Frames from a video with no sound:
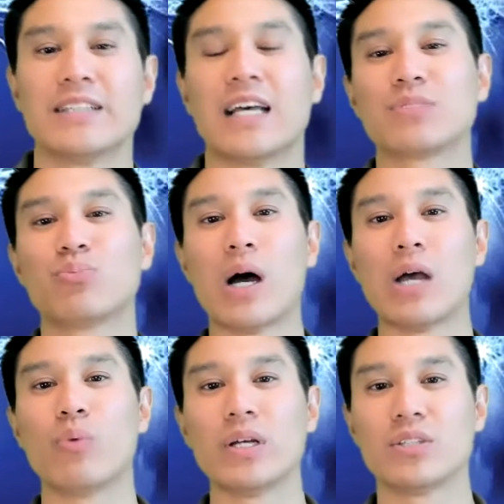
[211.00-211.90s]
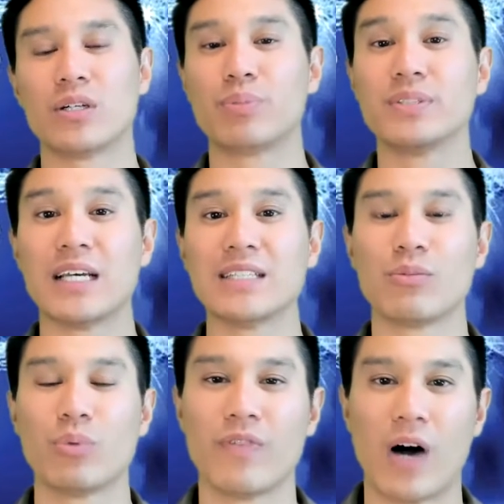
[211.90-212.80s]
That's why when you're
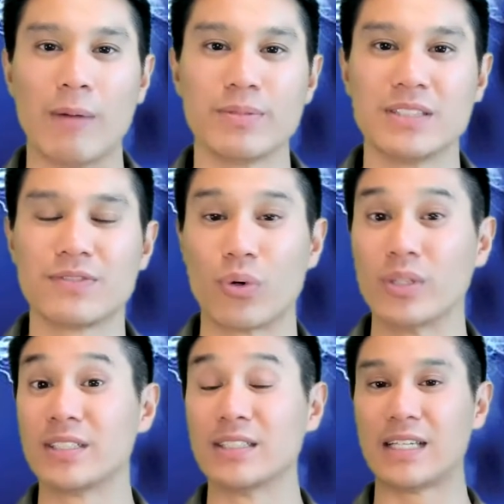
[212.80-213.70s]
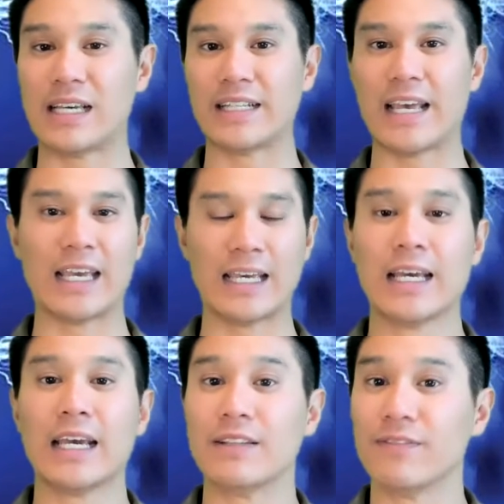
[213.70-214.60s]
presented with options, for instance, in a
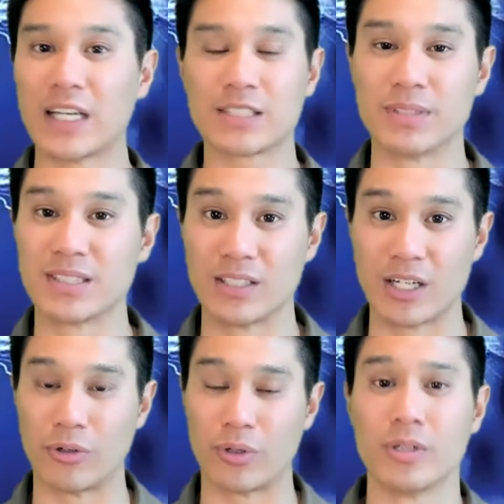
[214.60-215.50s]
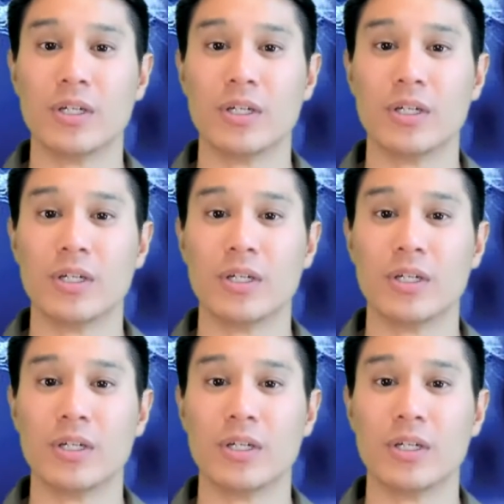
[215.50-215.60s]
investment scenario,